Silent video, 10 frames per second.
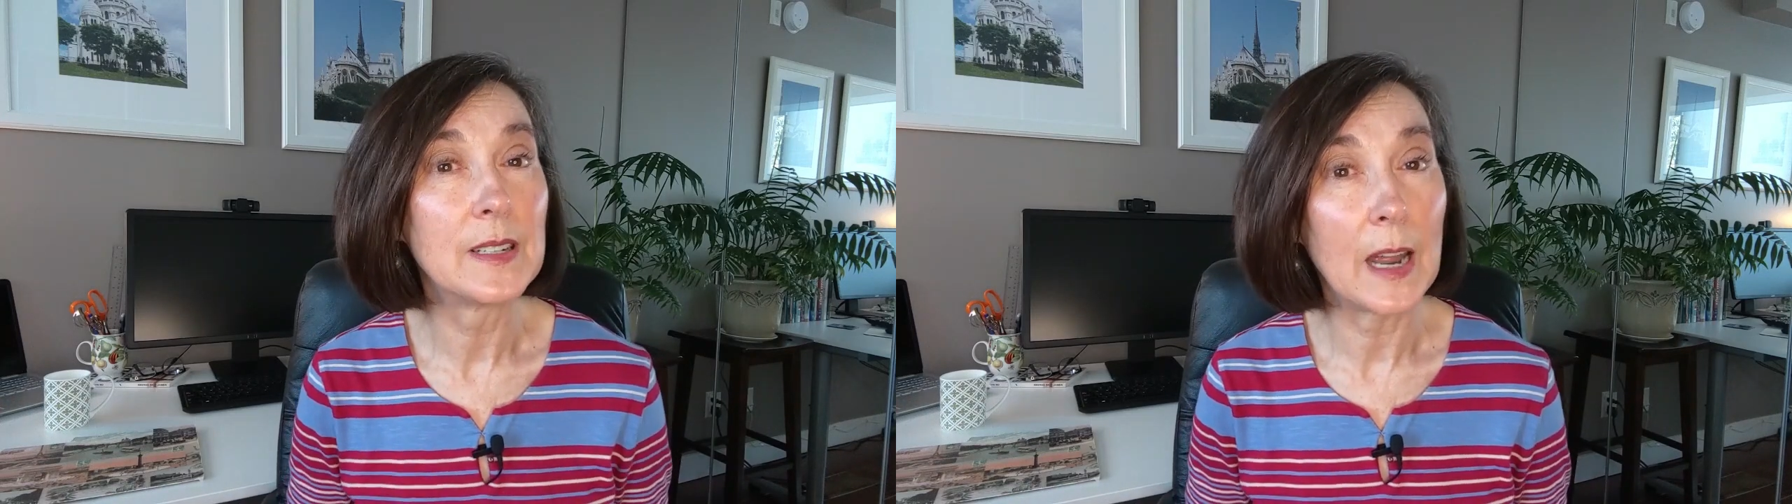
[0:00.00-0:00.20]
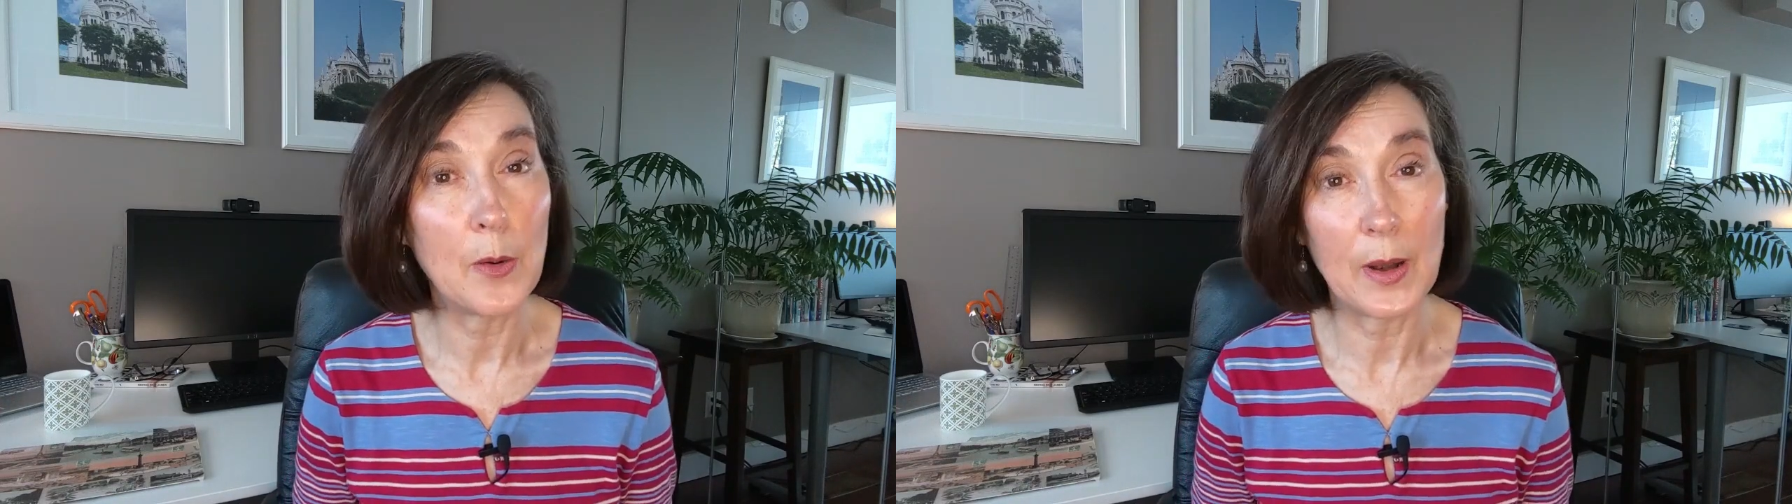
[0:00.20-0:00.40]

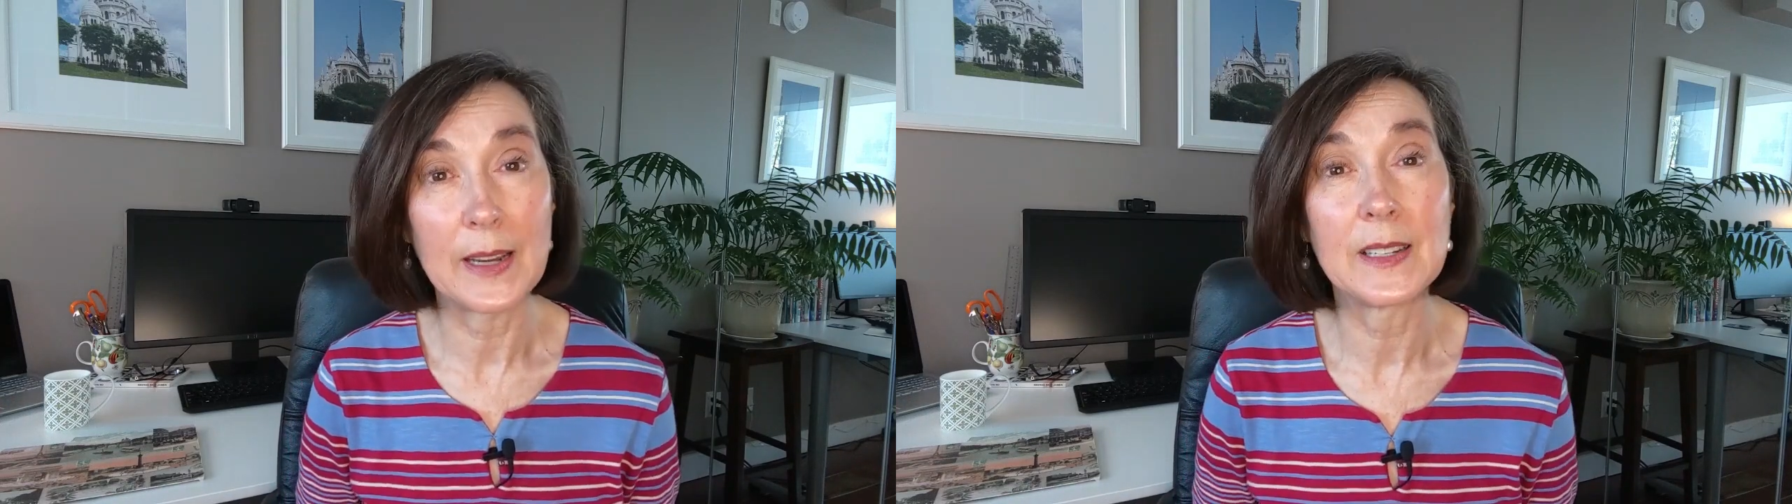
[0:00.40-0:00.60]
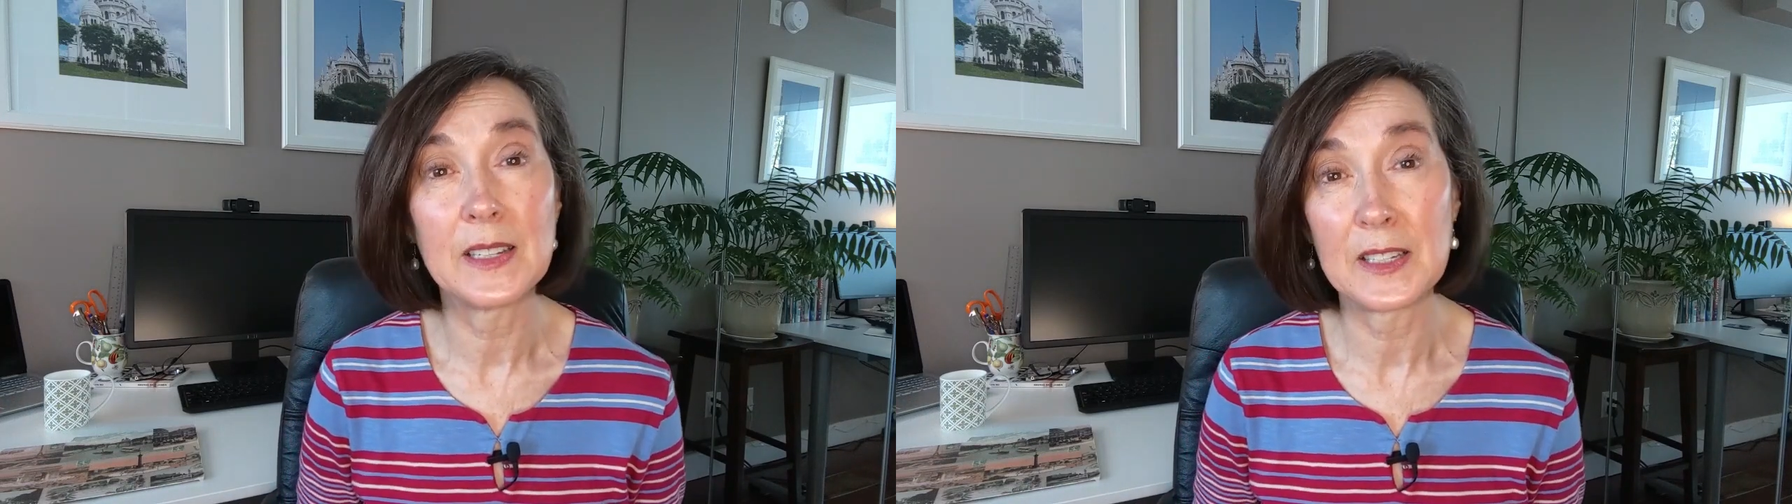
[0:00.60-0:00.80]

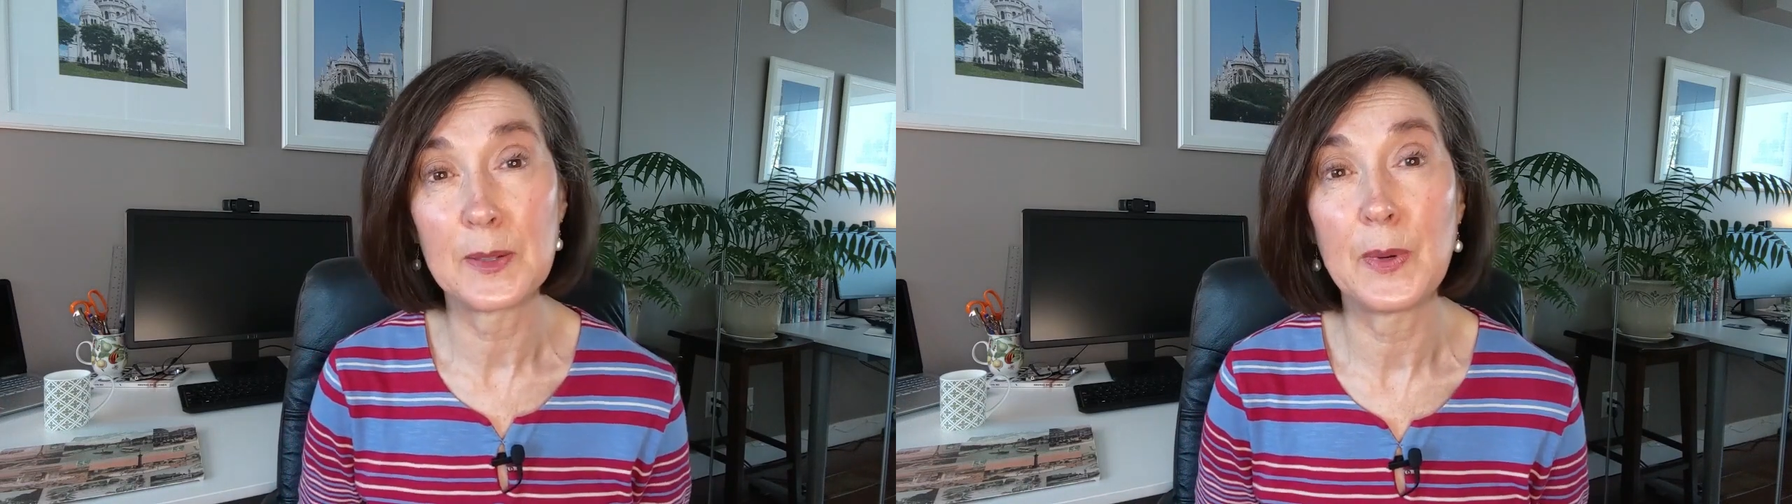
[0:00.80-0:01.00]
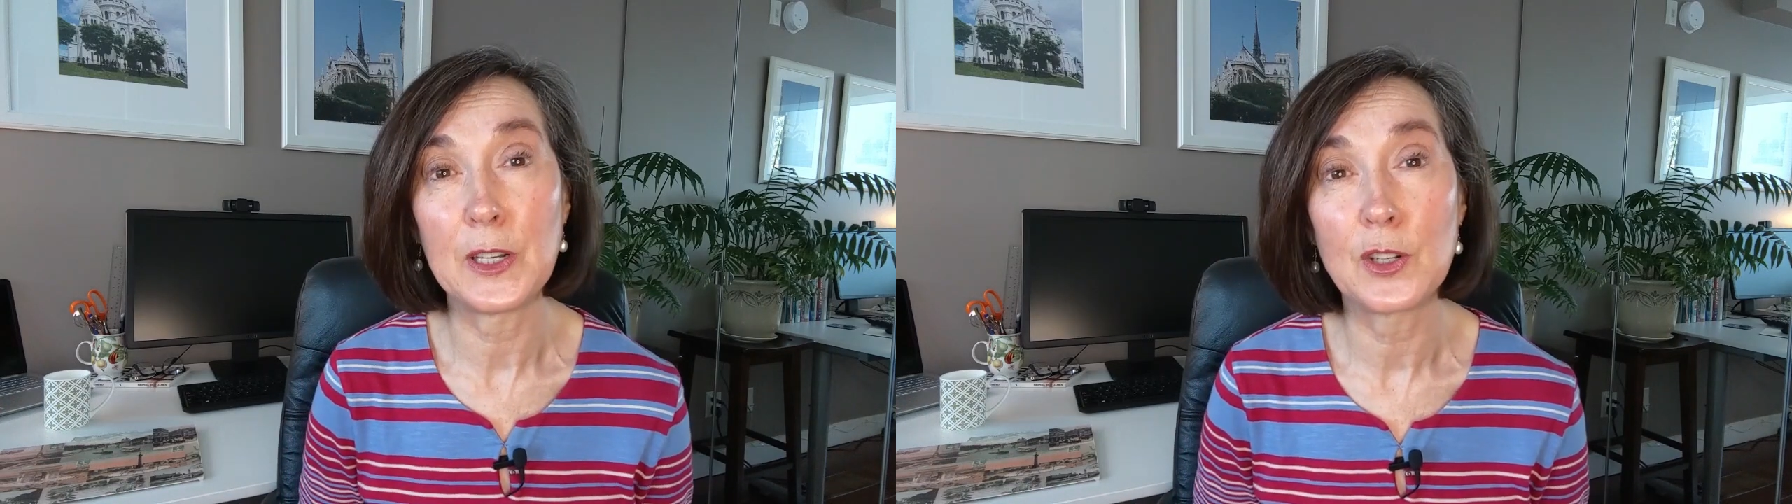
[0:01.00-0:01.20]
direct
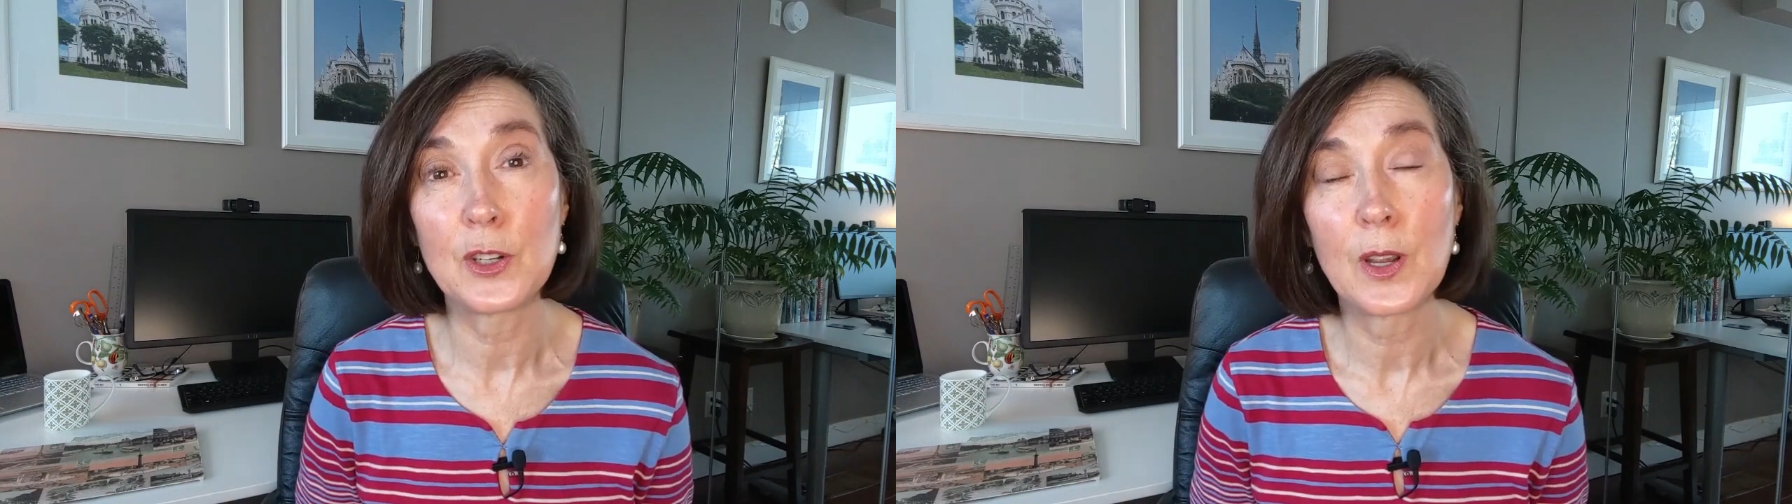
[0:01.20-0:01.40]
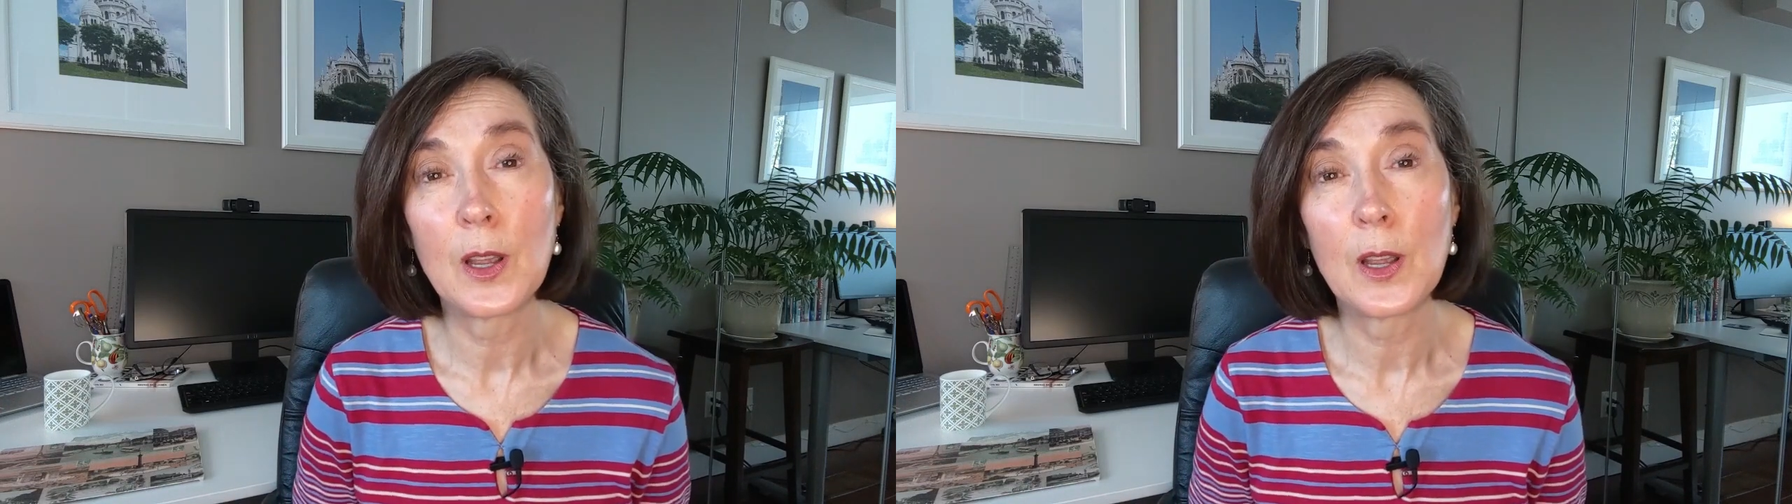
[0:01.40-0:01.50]
speech.